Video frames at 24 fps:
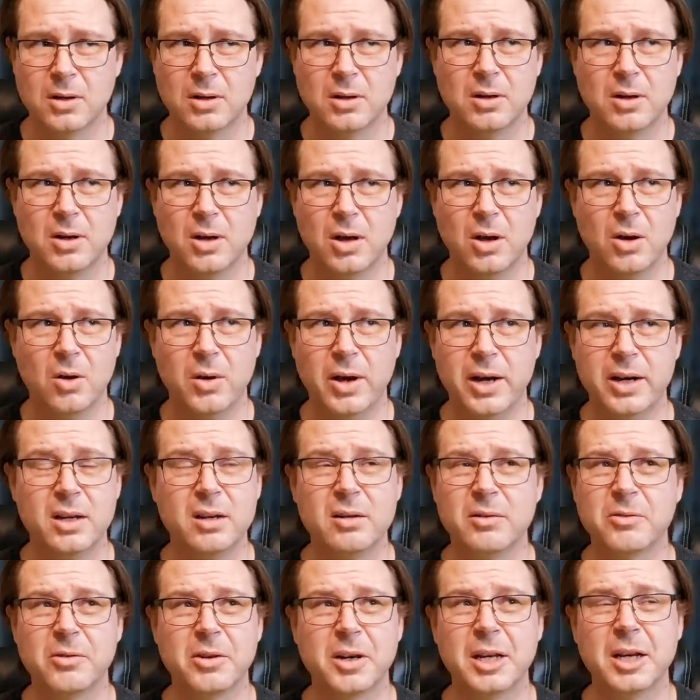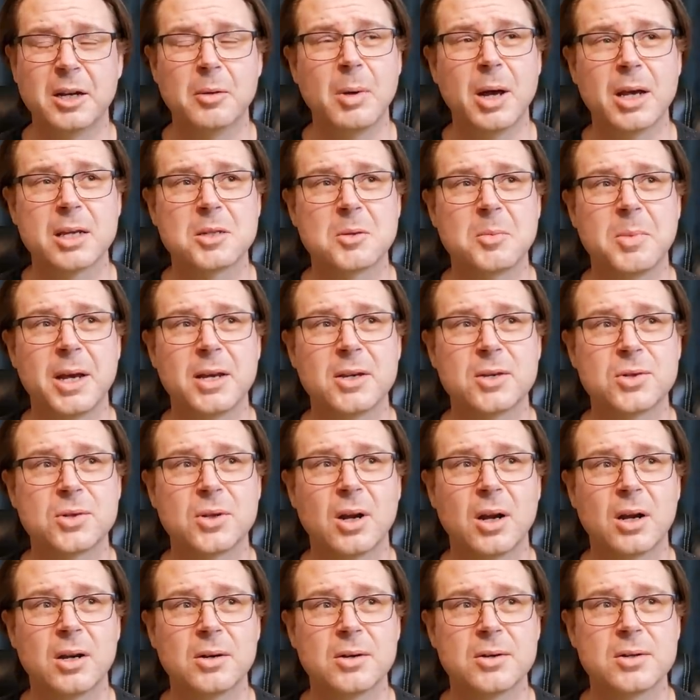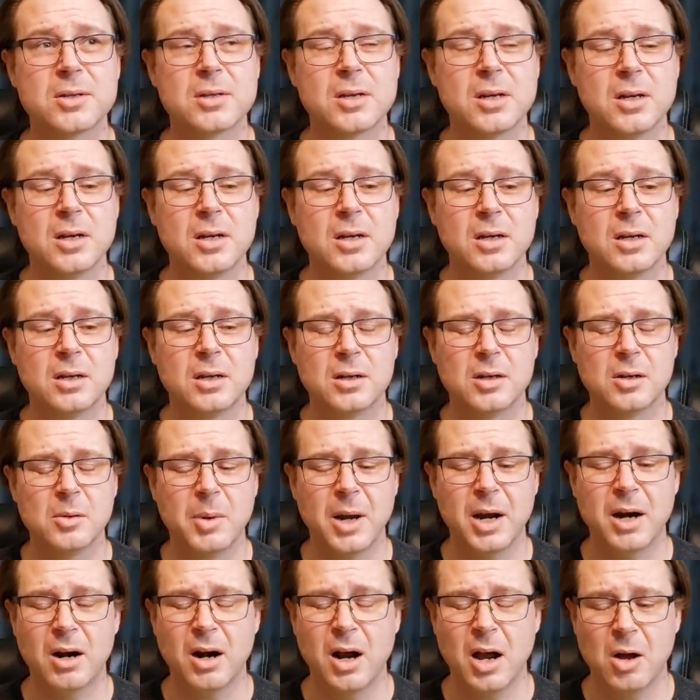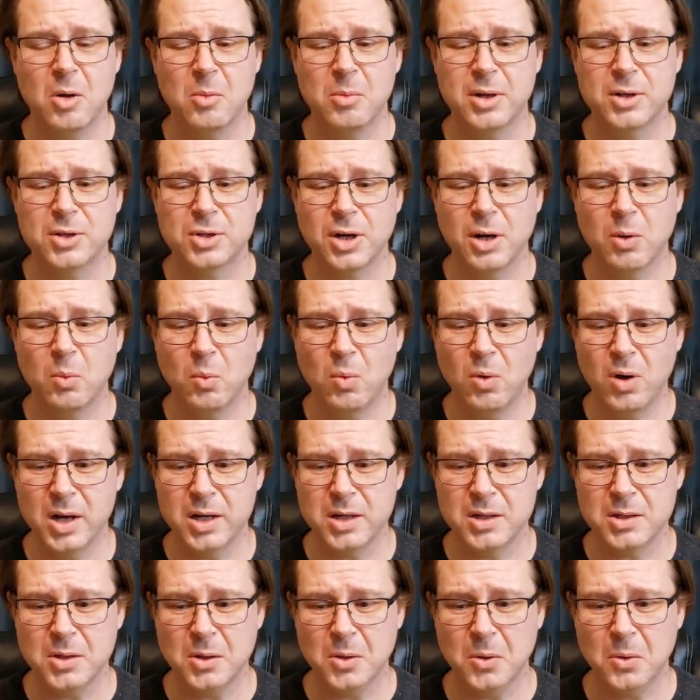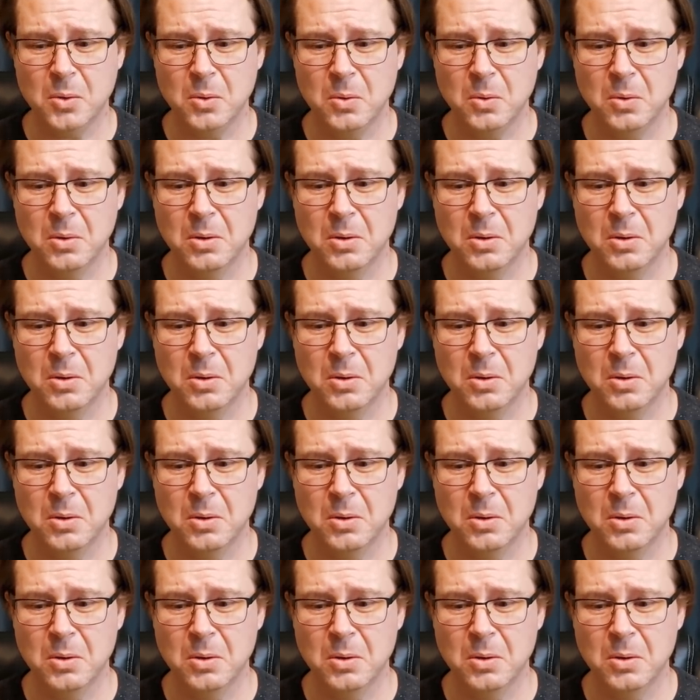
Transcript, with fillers: No, I didn't forget about Space Truckers. No matter how much I want to.